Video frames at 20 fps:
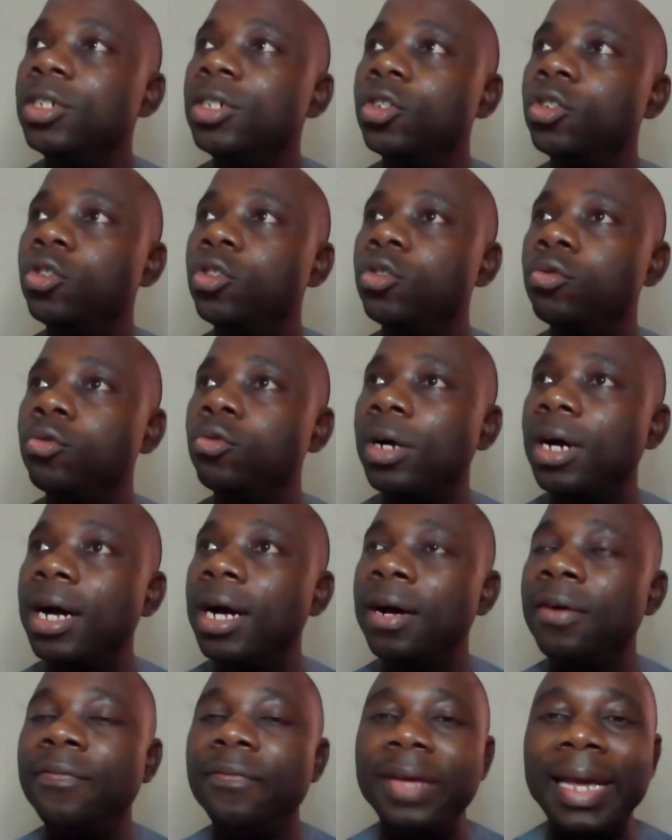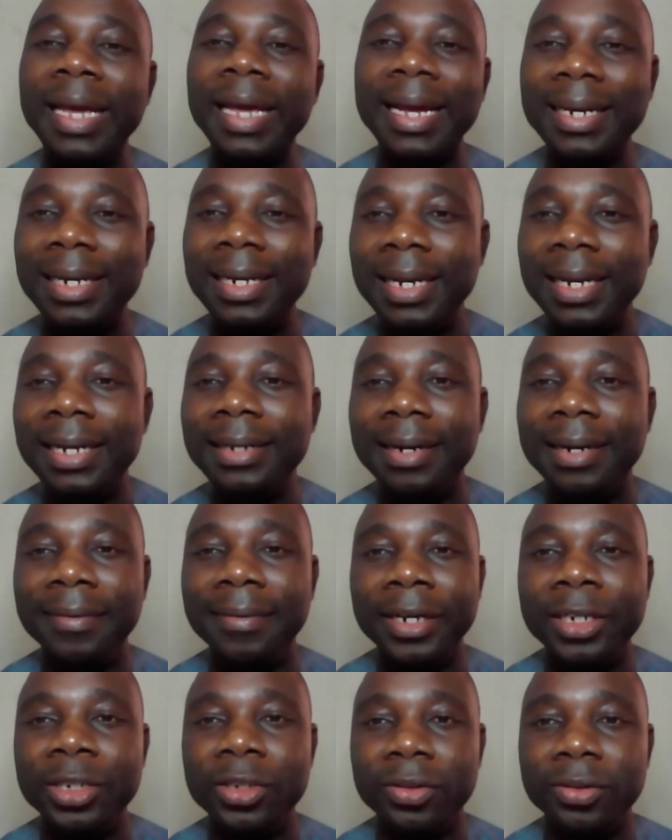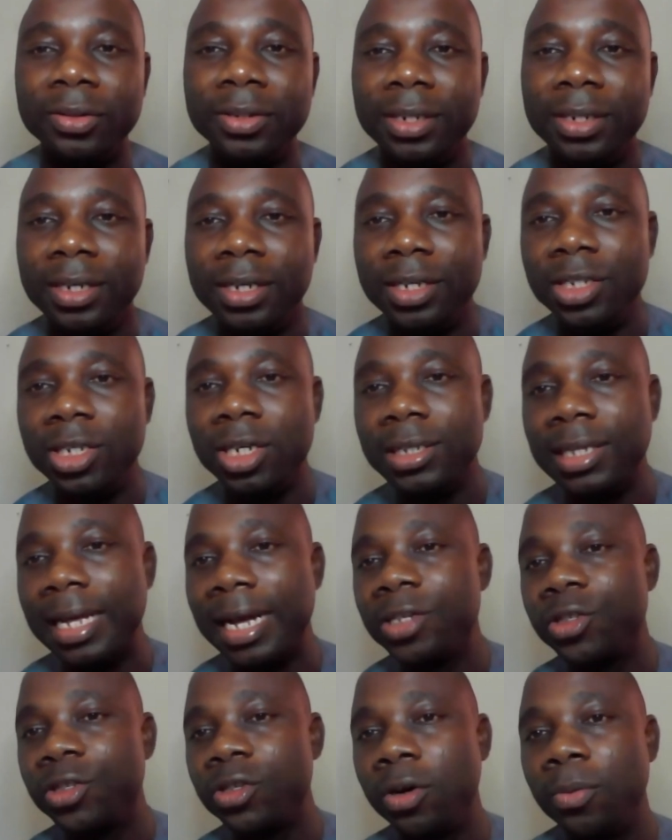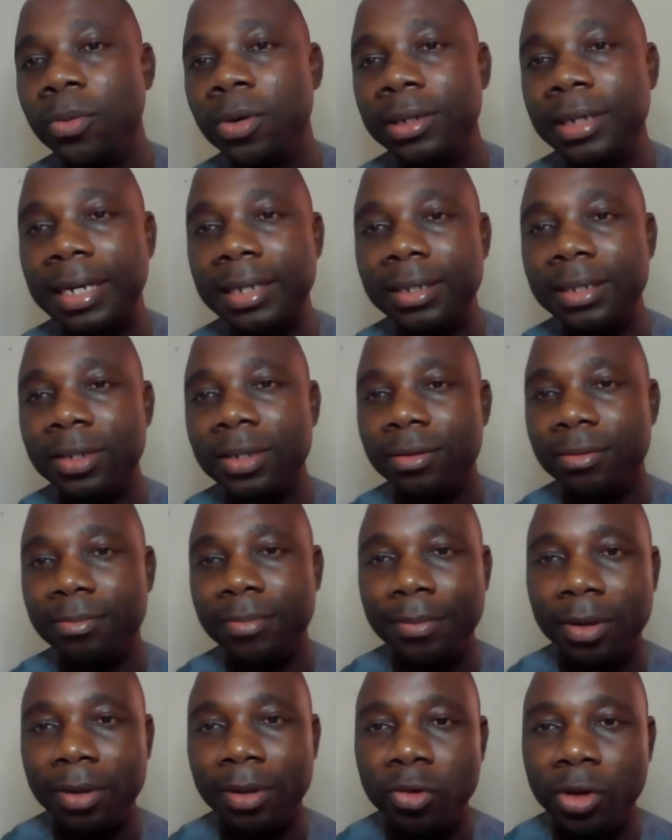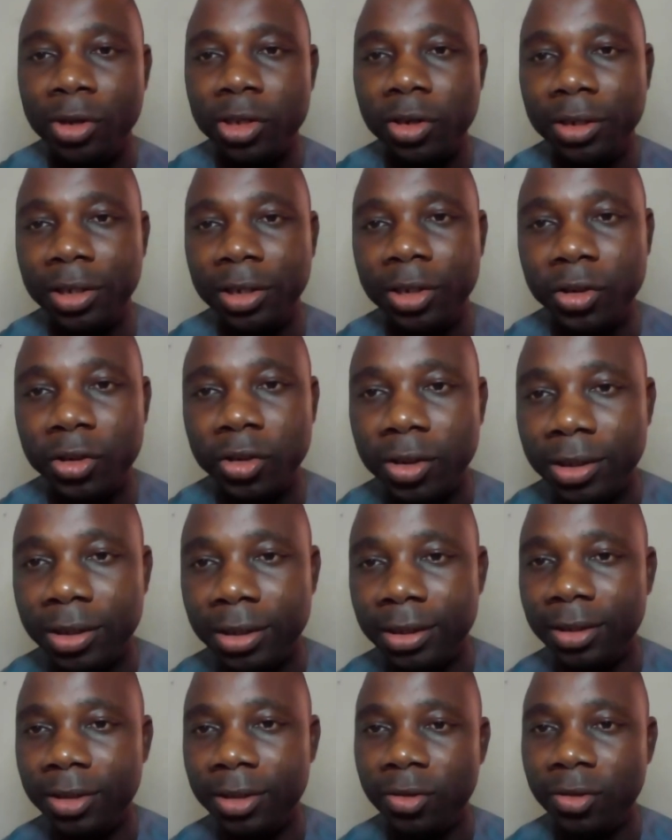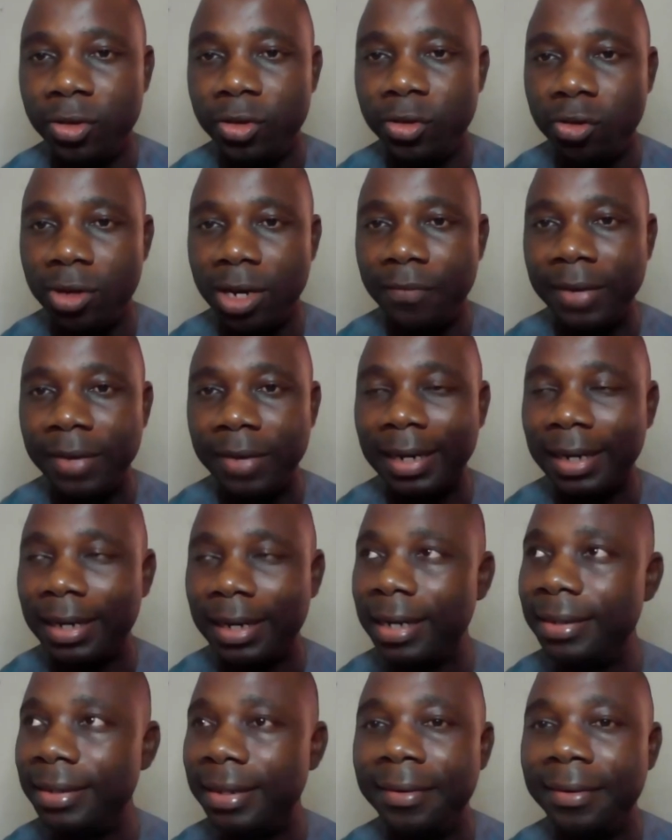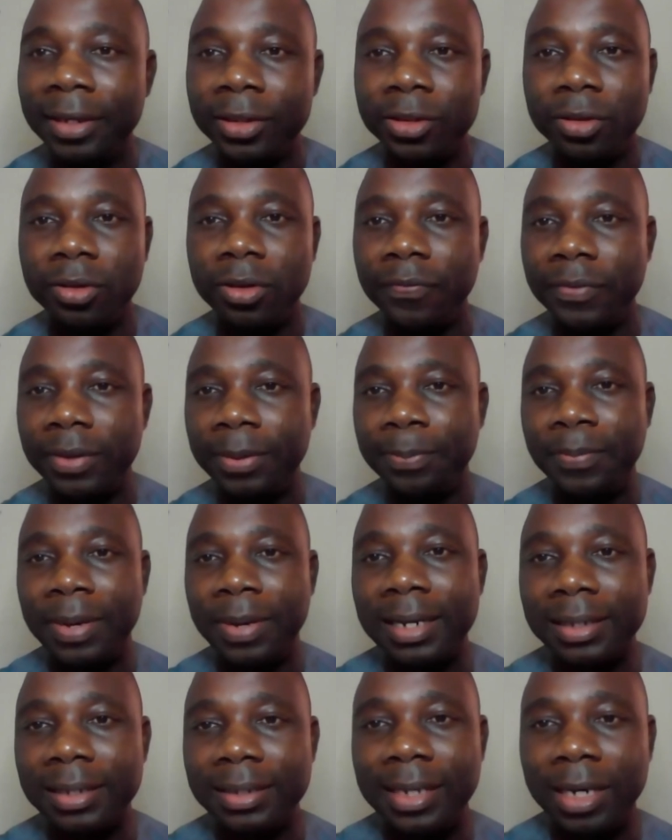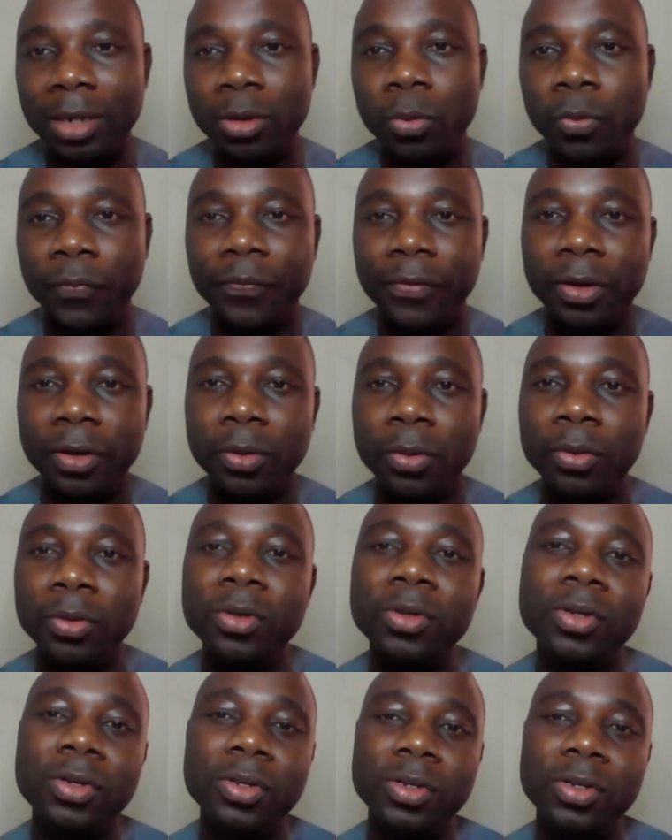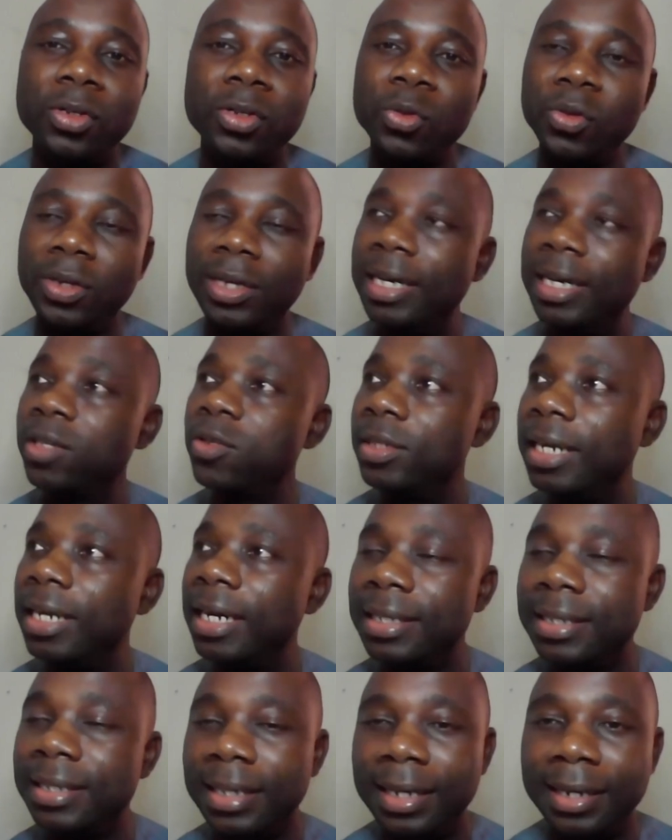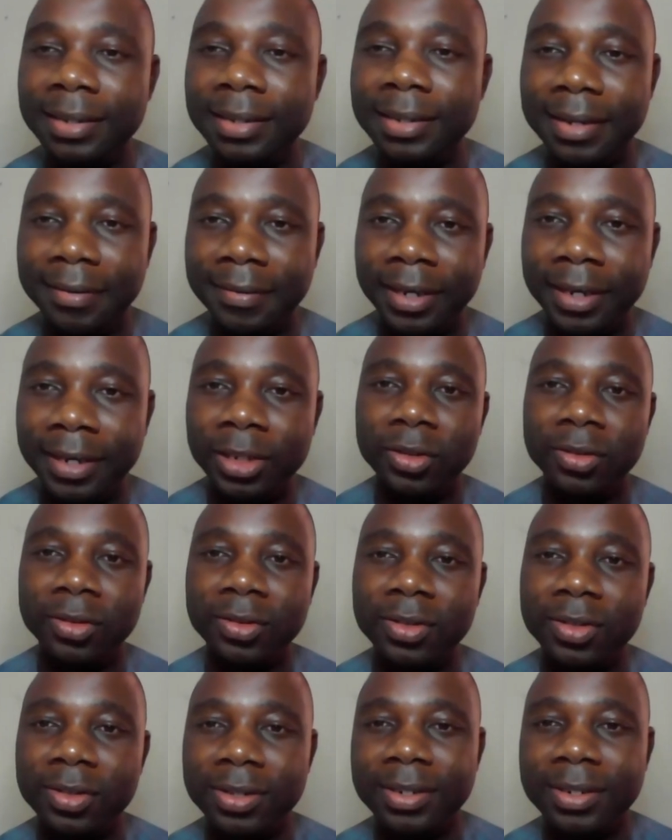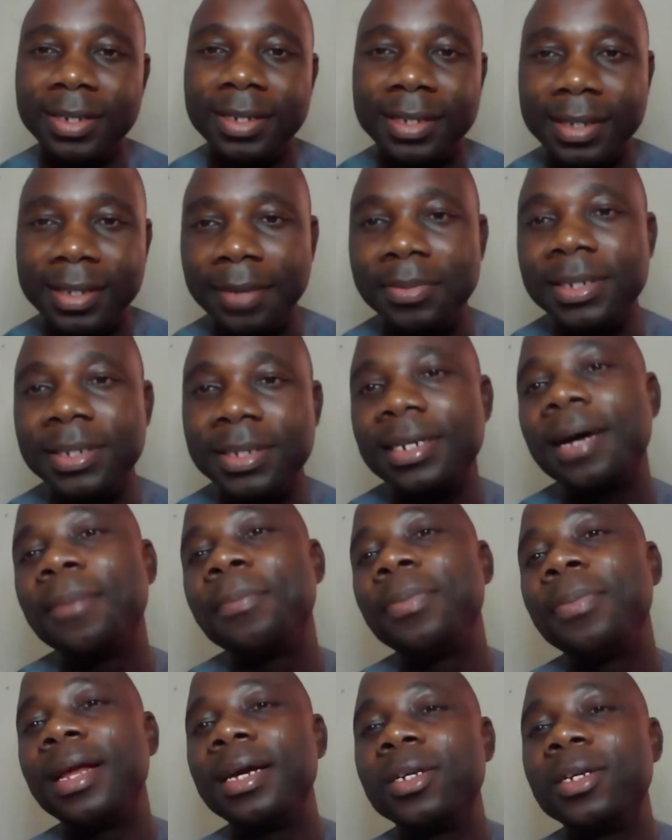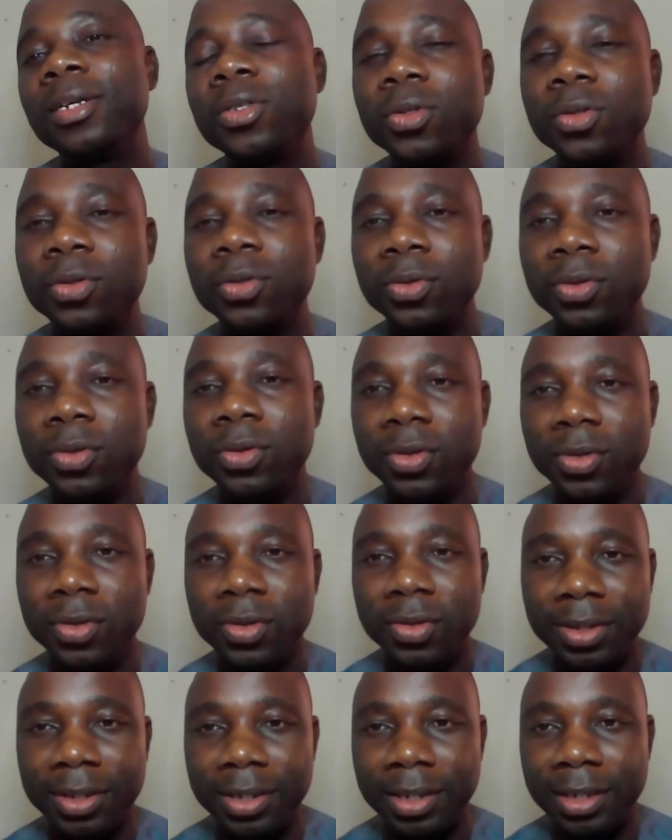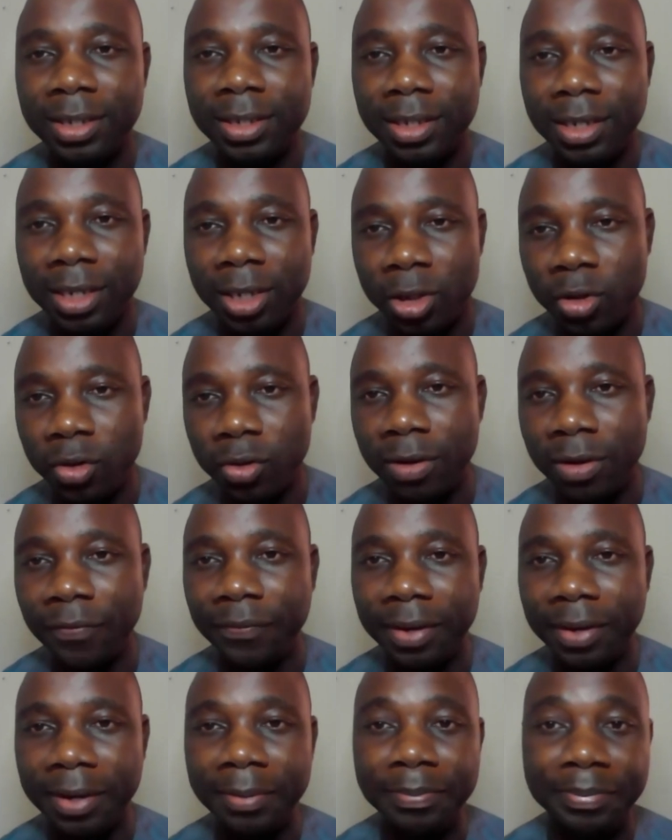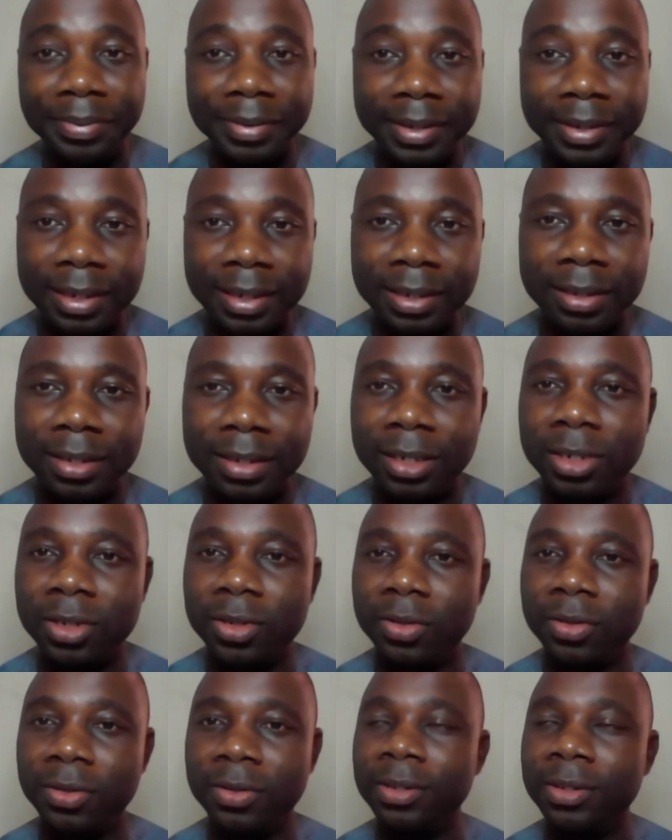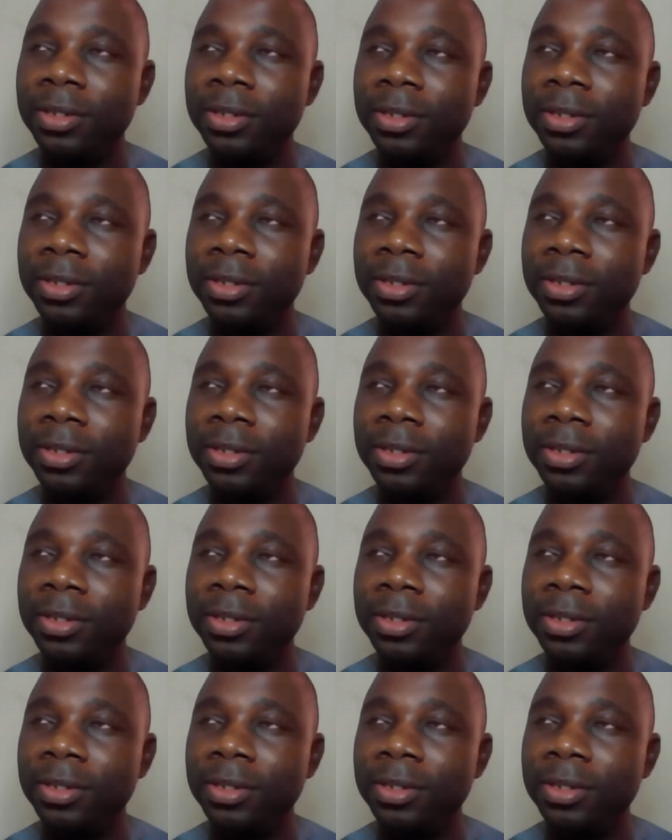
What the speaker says: you should have a clear direction. It's just like someone that is maybe going on a journey, you don't have a clear direction of the path that you will follow to get to that direction. The same thing applies to this issue of presentation.